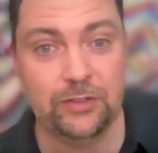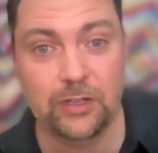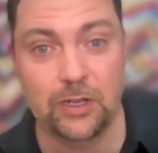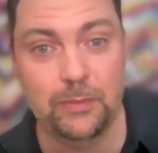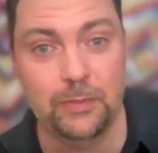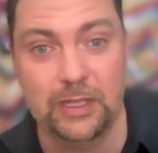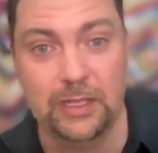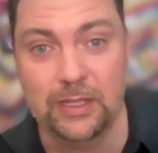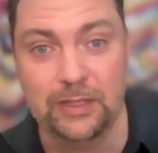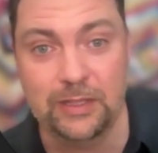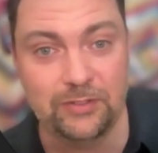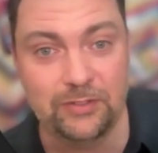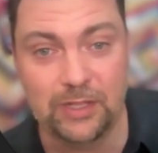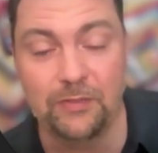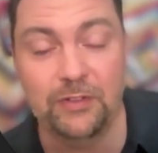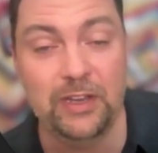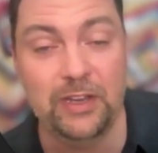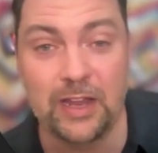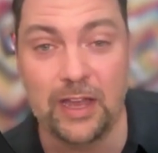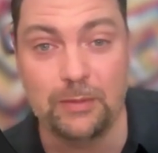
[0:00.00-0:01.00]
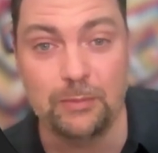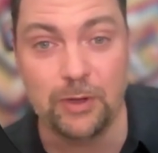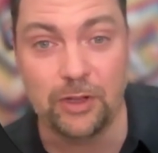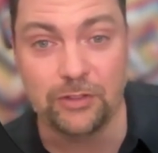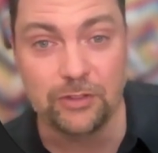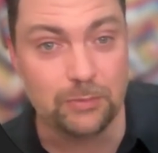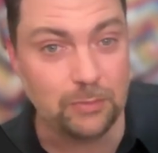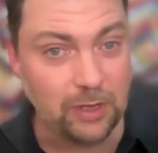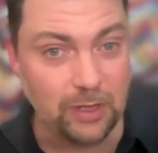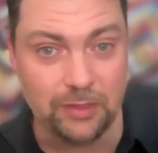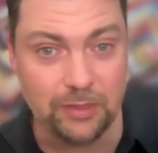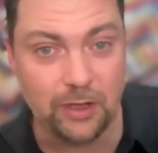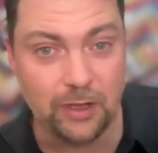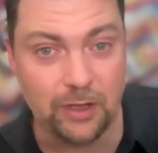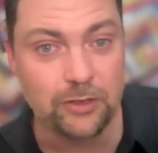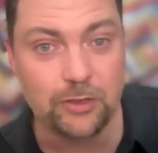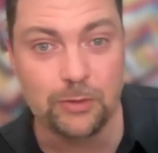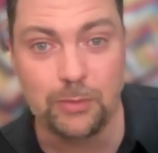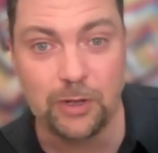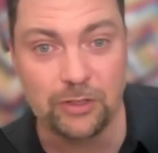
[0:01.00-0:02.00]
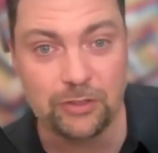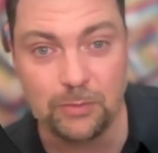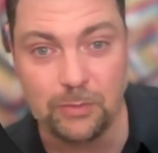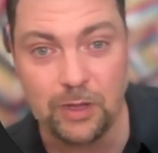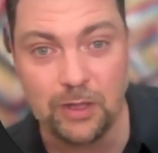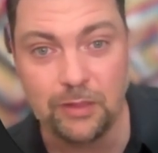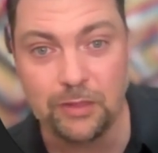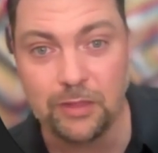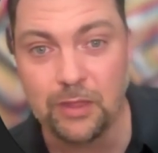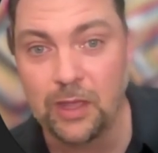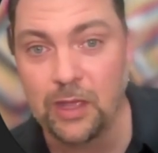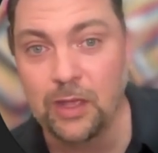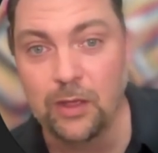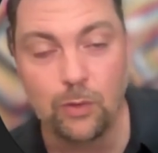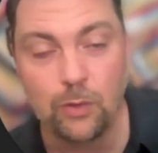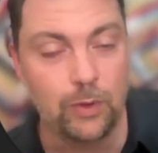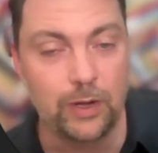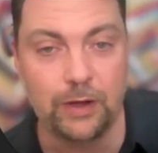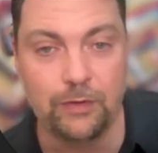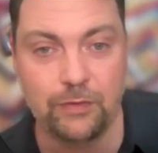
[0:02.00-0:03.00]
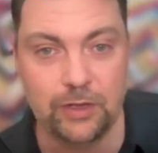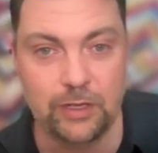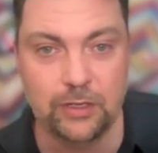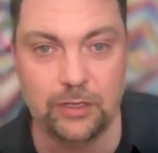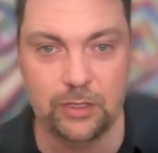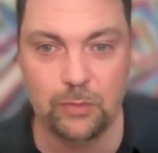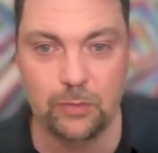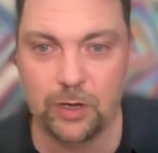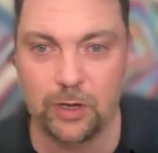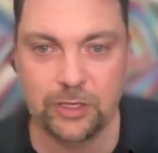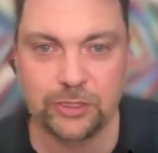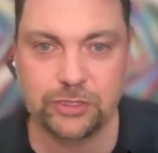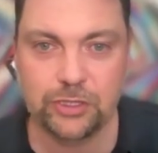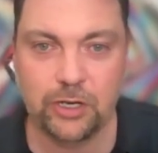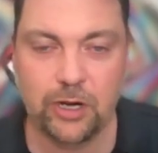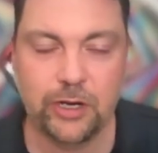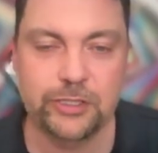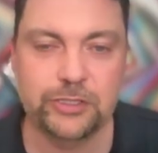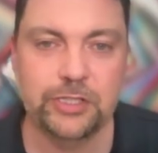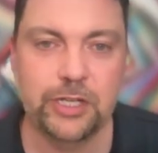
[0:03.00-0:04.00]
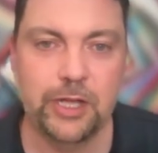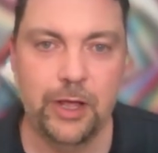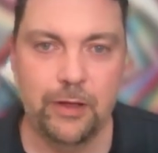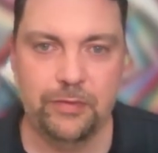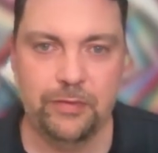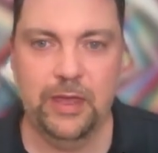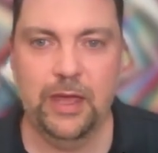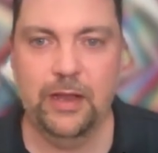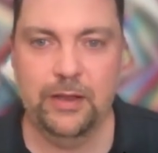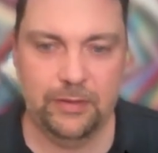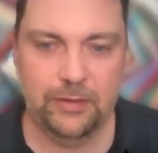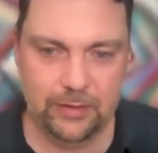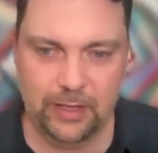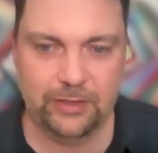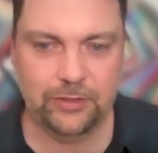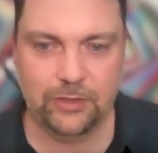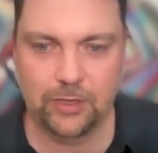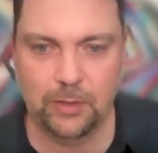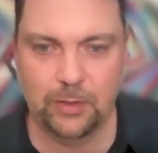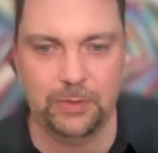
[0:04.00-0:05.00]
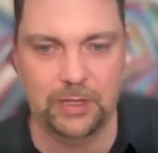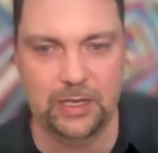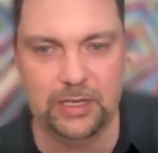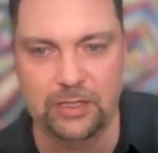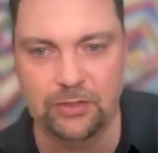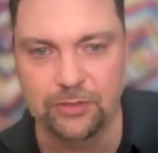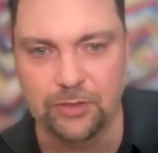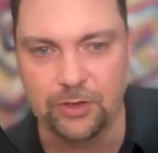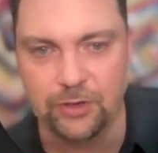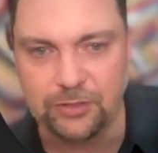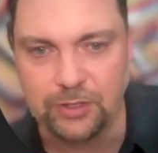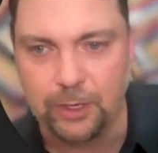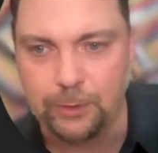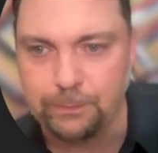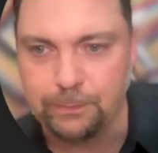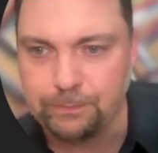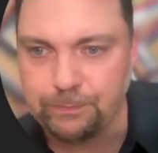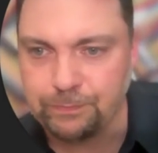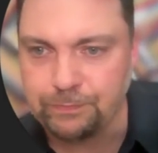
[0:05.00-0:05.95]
to be 79 bucks a month, 100 bucks a month, whatever you, you want to charge, then that's going to be an easier sell.